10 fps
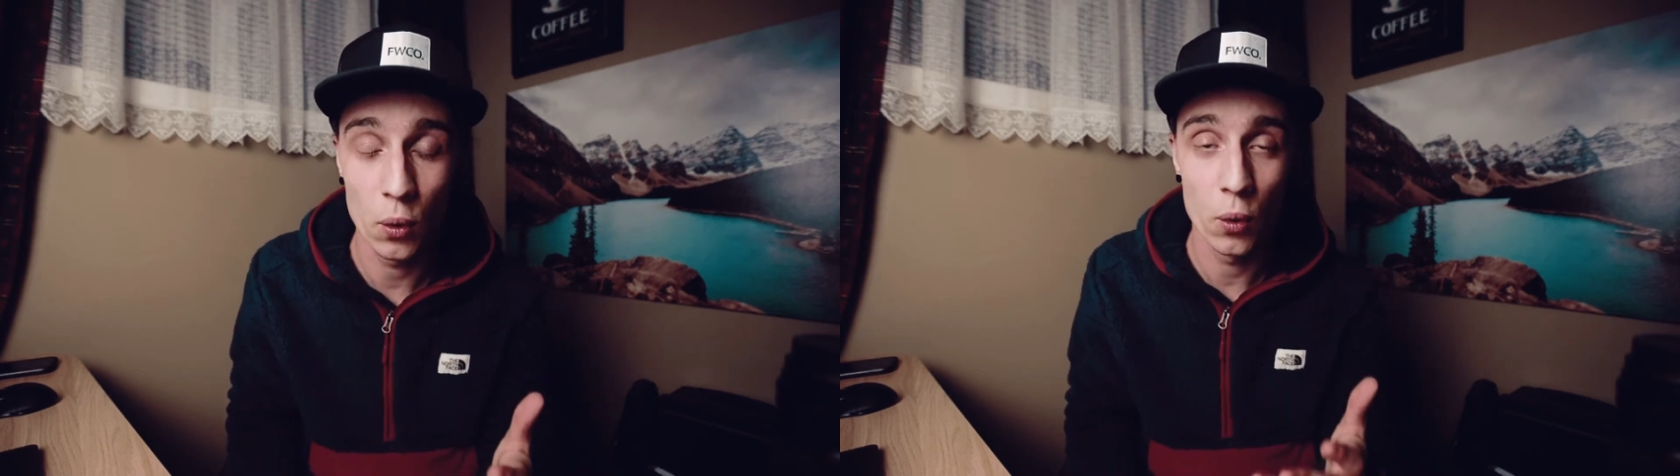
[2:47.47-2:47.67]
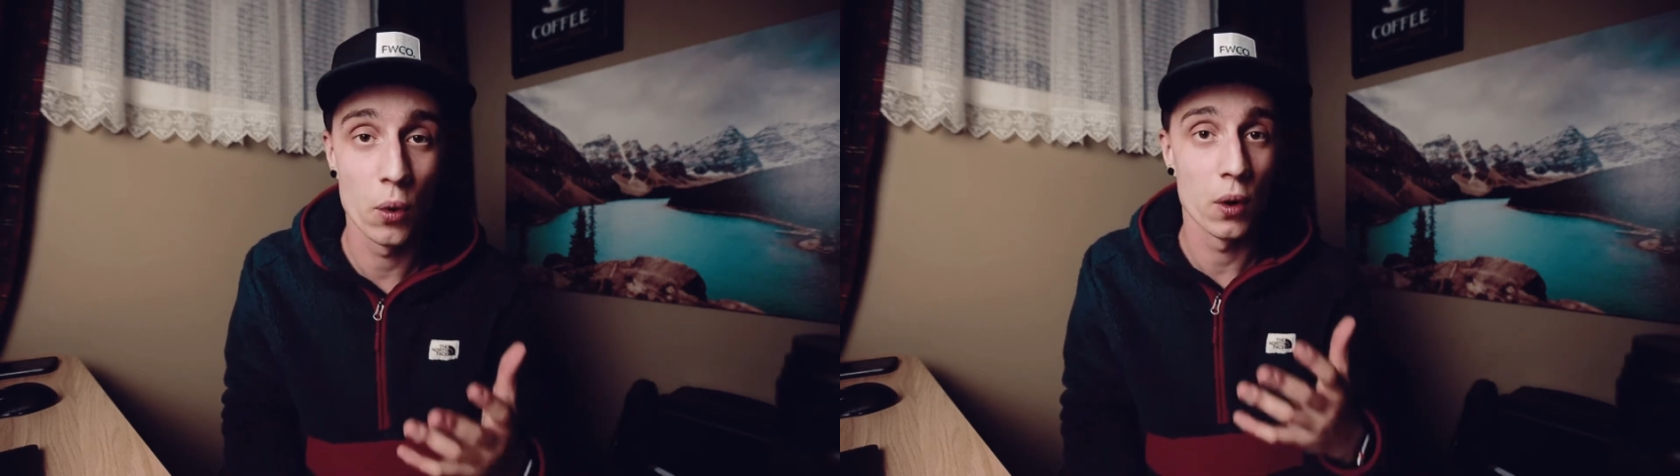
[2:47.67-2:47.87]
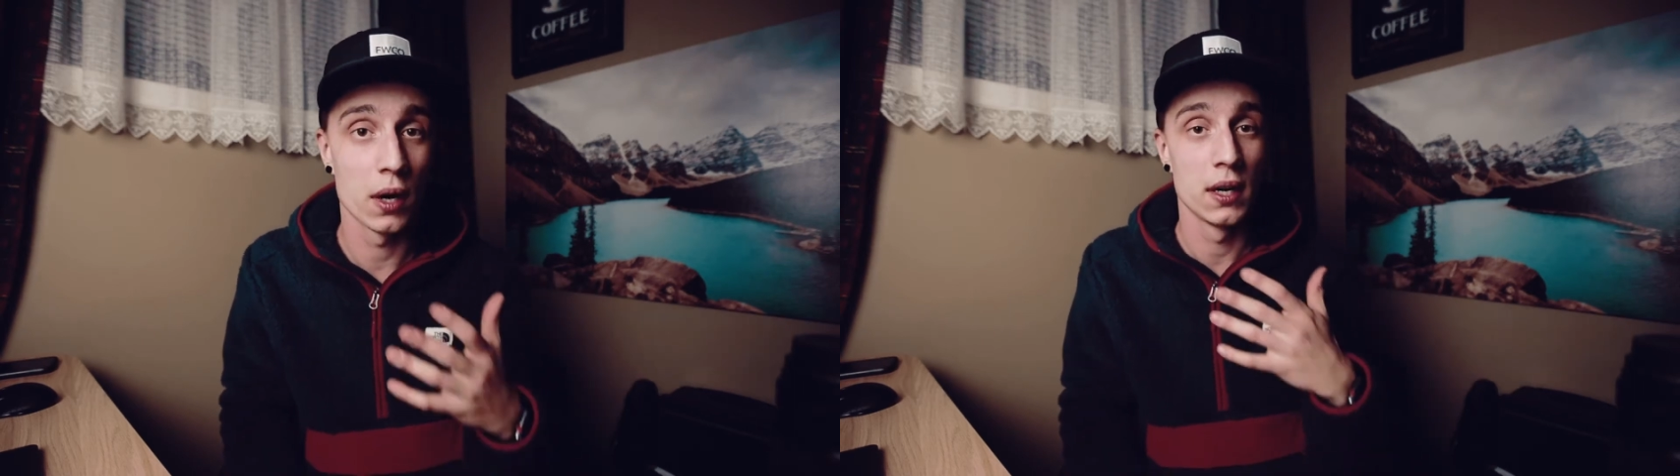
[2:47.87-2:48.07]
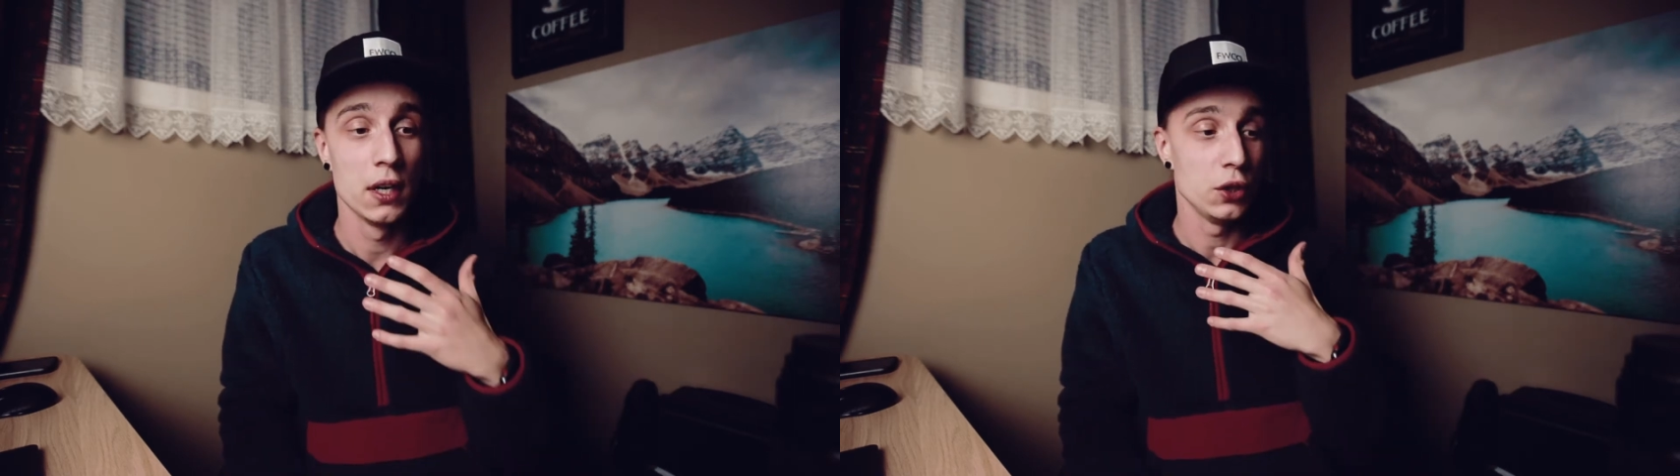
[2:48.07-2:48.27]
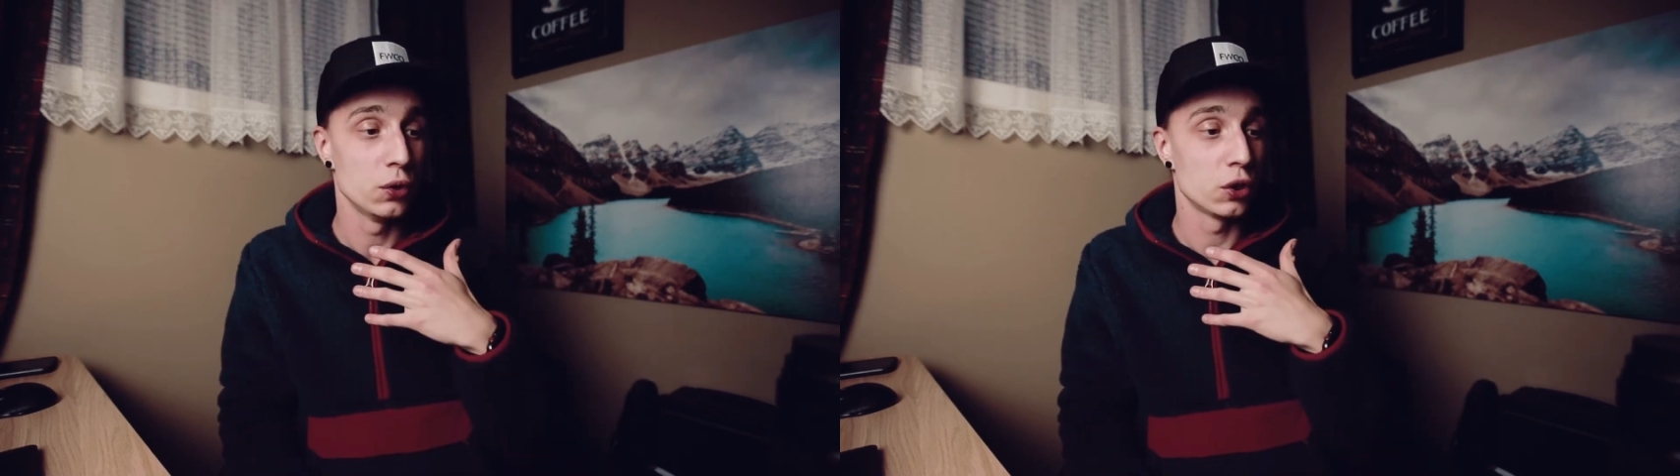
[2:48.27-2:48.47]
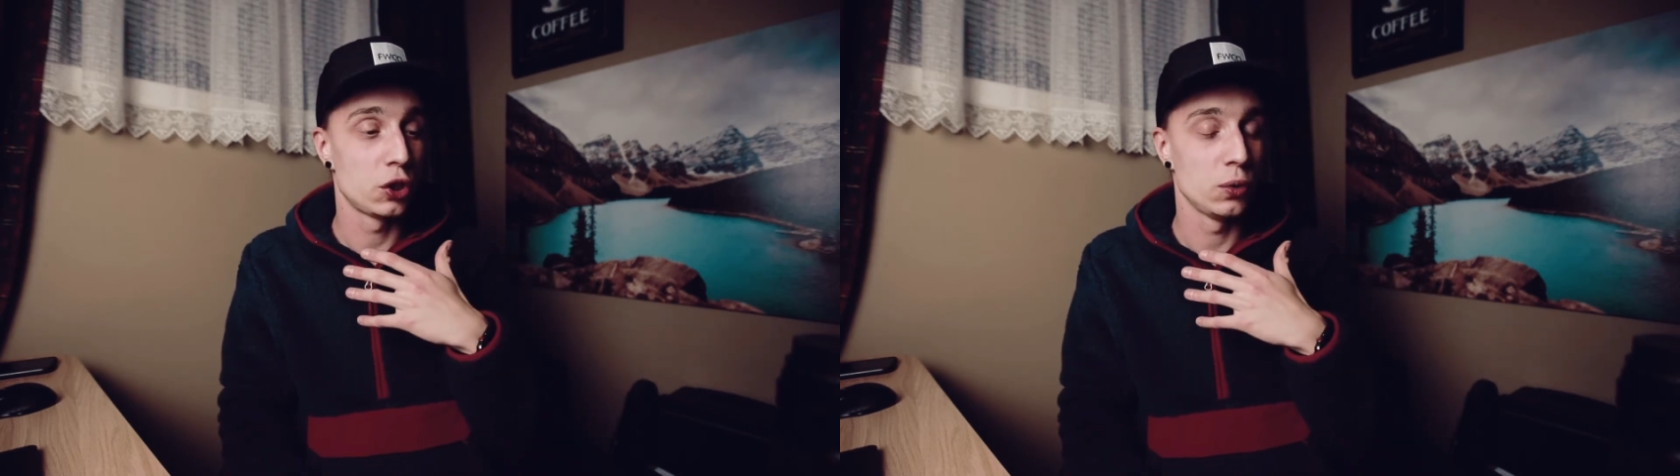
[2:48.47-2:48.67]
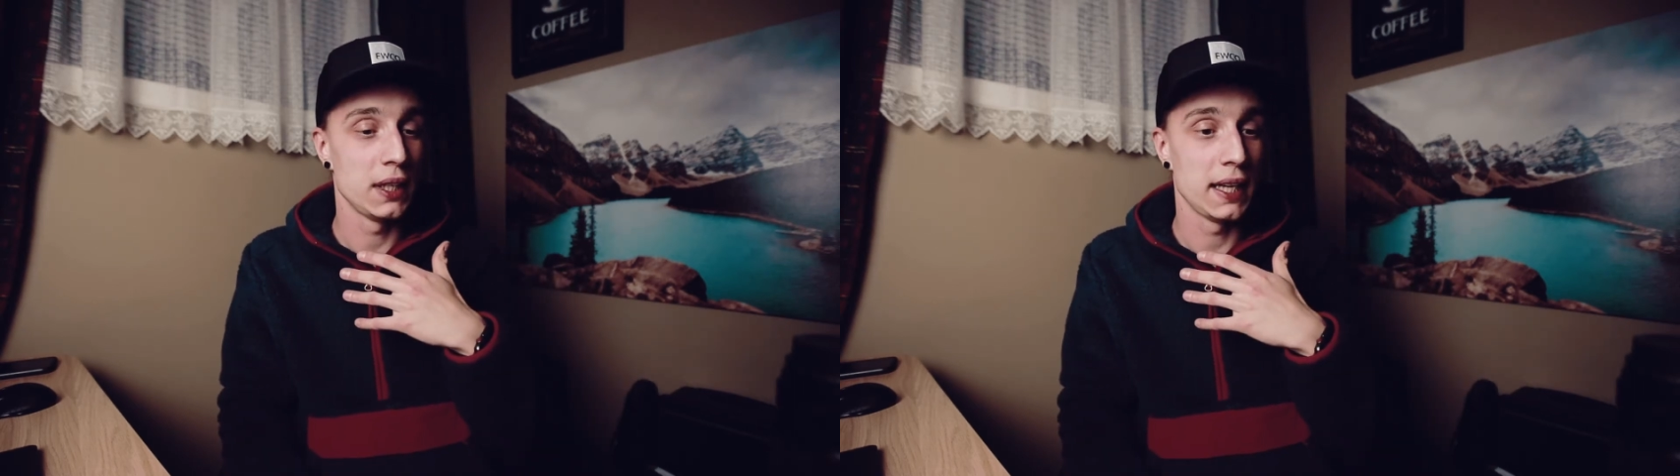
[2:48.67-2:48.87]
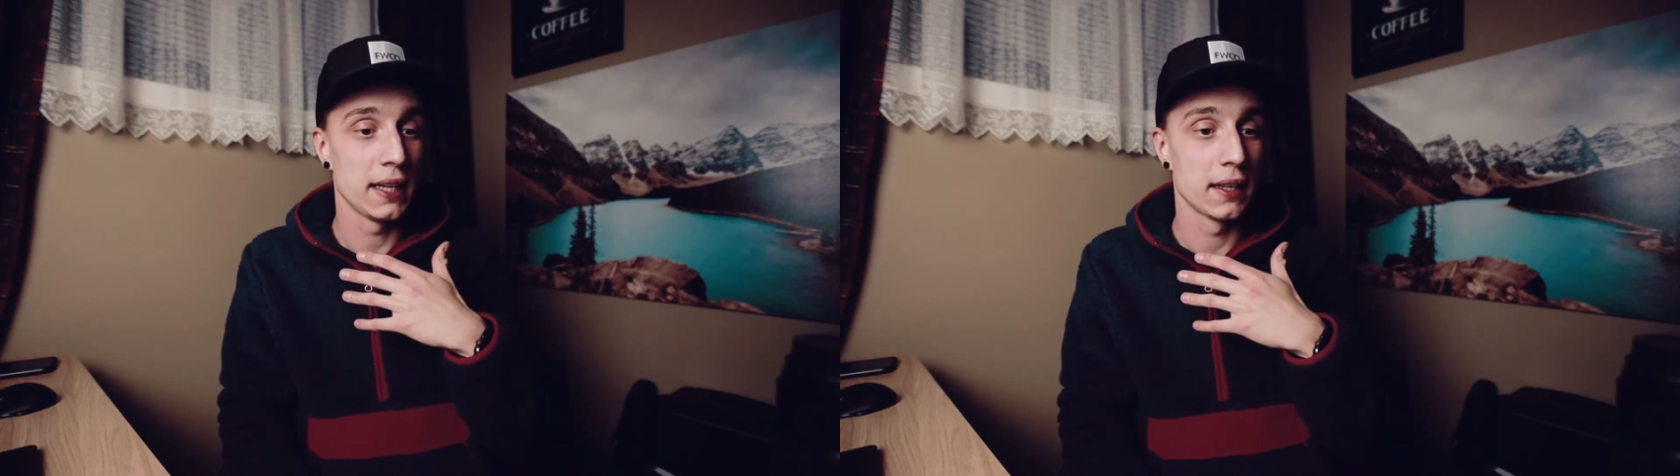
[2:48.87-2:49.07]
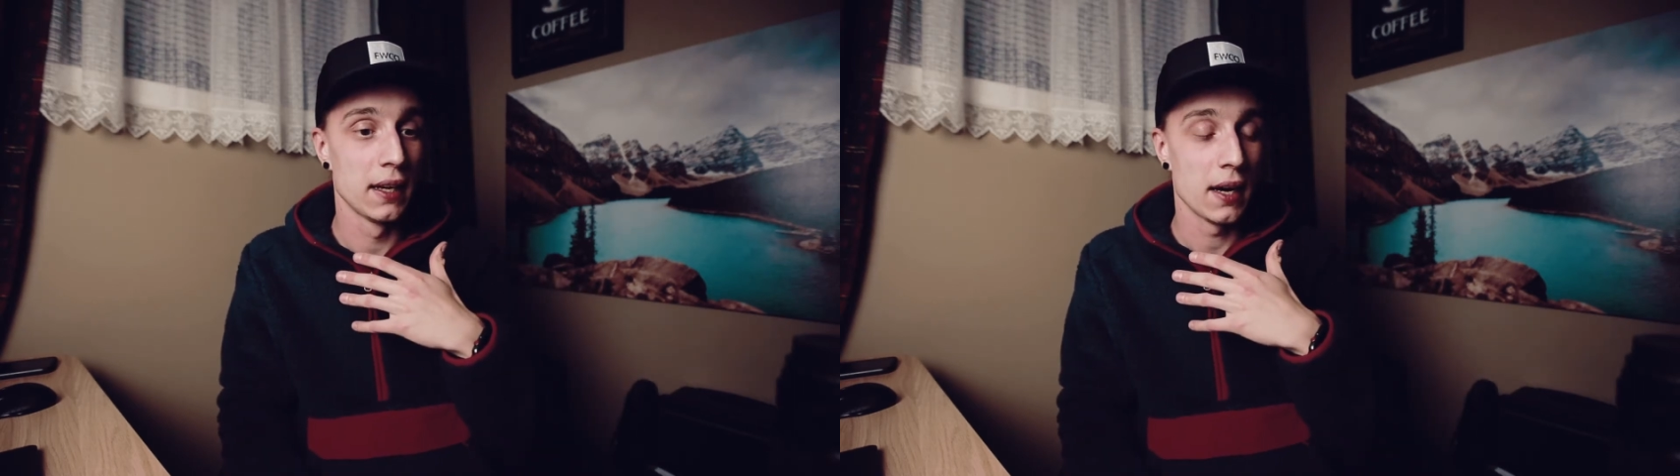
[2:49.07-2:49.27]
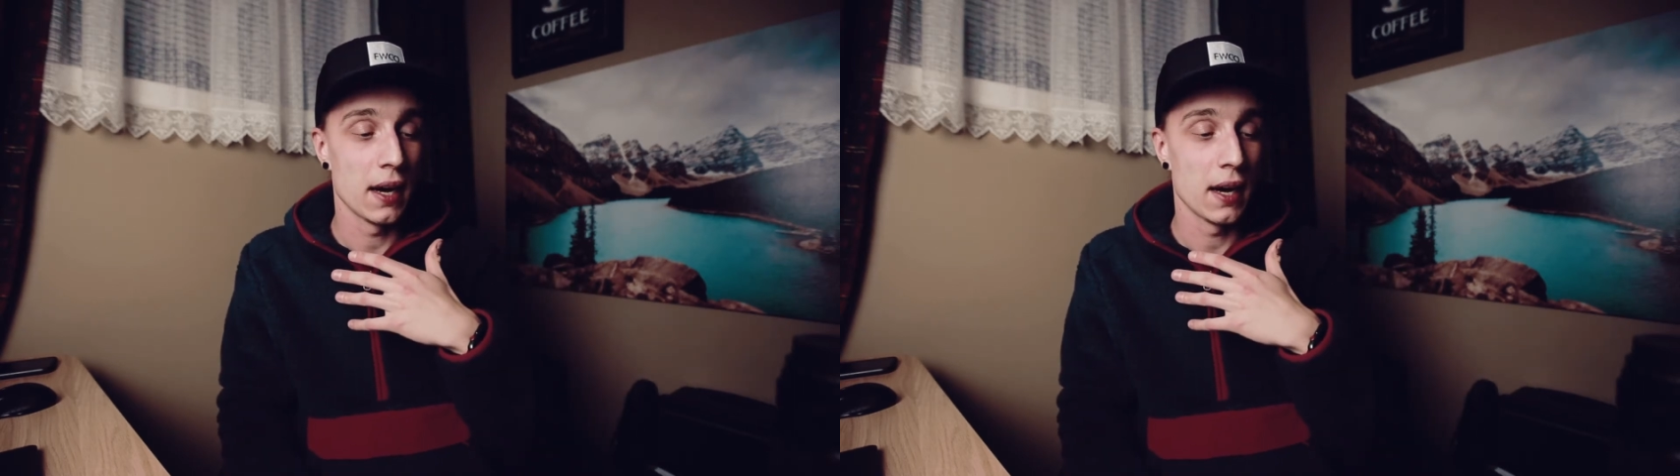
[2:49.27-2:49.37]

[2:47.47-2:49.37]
or you're shooting